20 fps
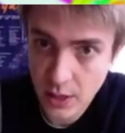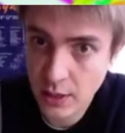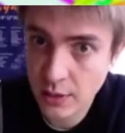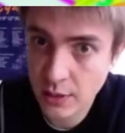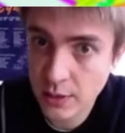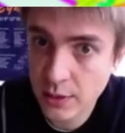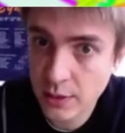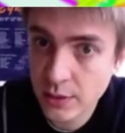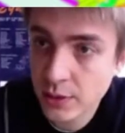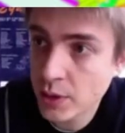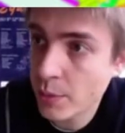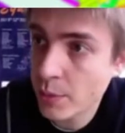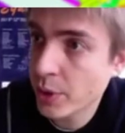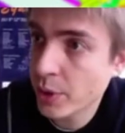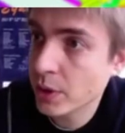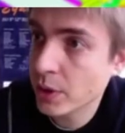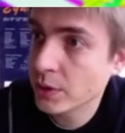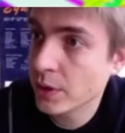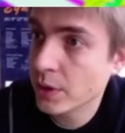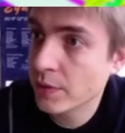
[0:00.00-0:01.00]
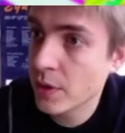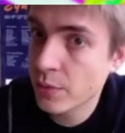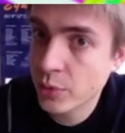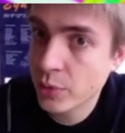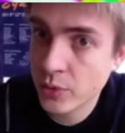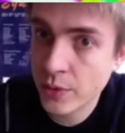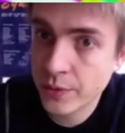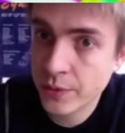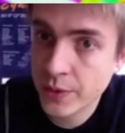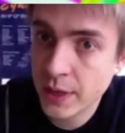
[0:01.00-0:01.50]
in some parts of the
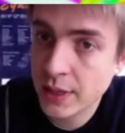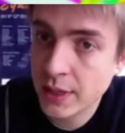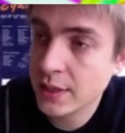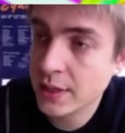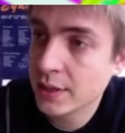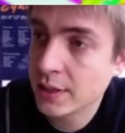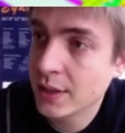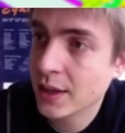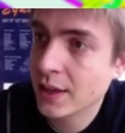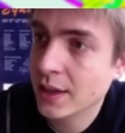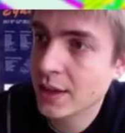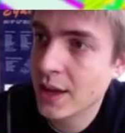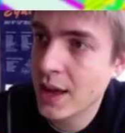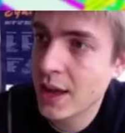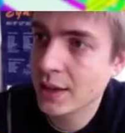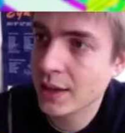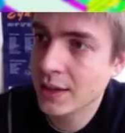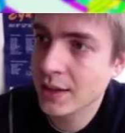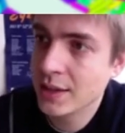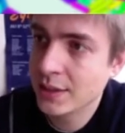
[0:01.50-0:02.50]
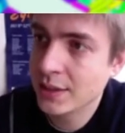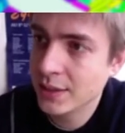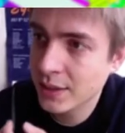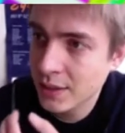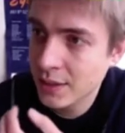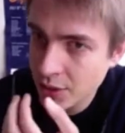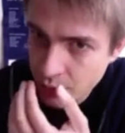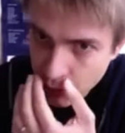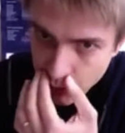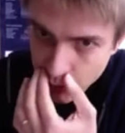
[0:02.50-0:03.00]
proof, at least at
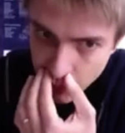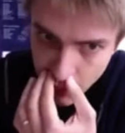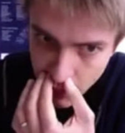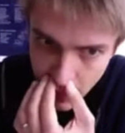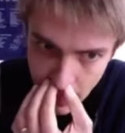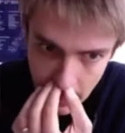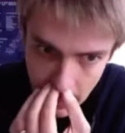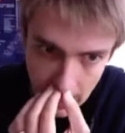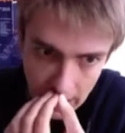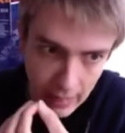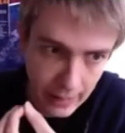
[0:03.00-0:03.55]
least C2.